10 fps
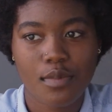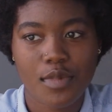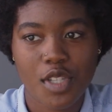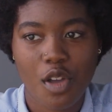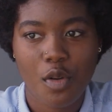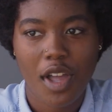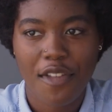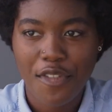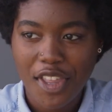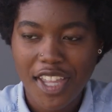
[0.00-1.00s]
So I
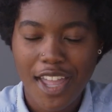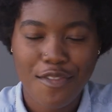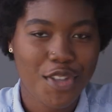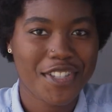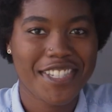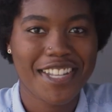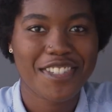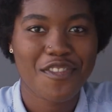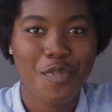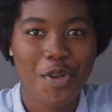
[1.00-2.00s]
feel like I have a good
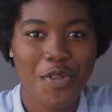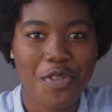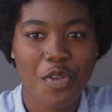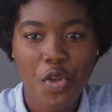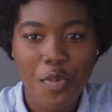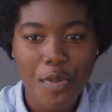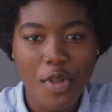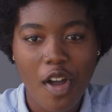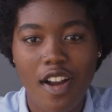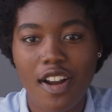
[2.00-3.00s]
sense of both who
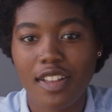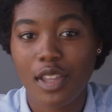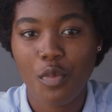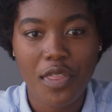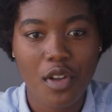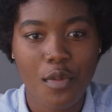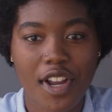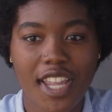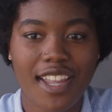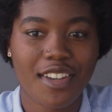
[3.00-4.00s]
people are when they're
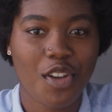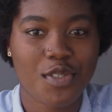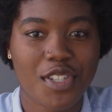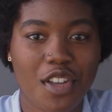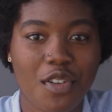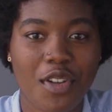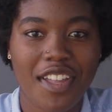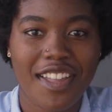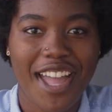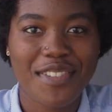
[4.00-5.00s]
working and also
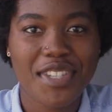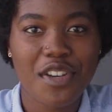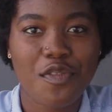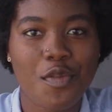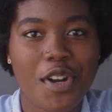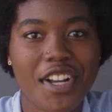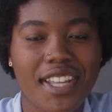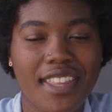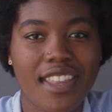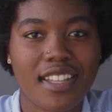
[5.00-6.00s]
outside of work,
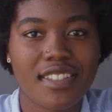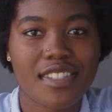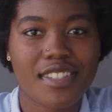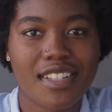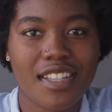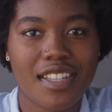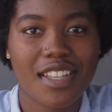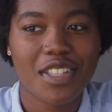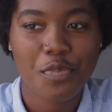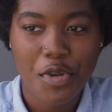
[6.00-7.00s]
and
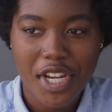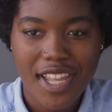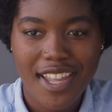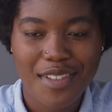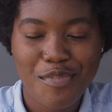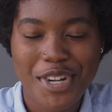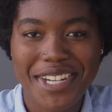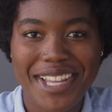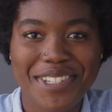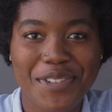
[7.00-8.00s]
it's pretty
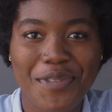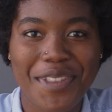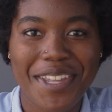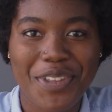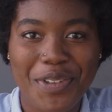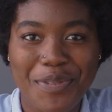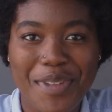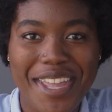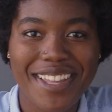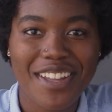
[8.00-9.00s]
nice to feel like you can
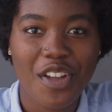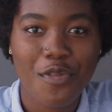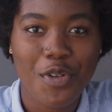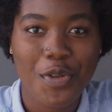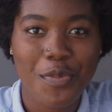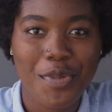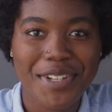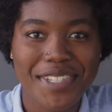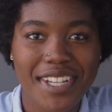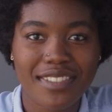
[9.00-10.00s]
be a full
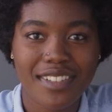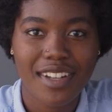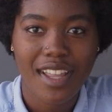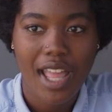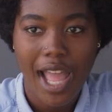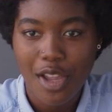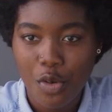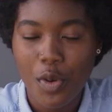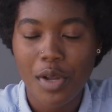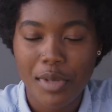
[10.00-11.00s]
person at
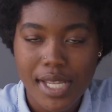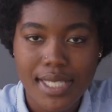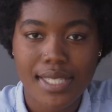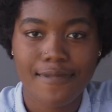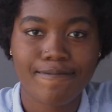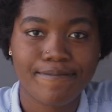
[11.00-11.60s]
your workplace.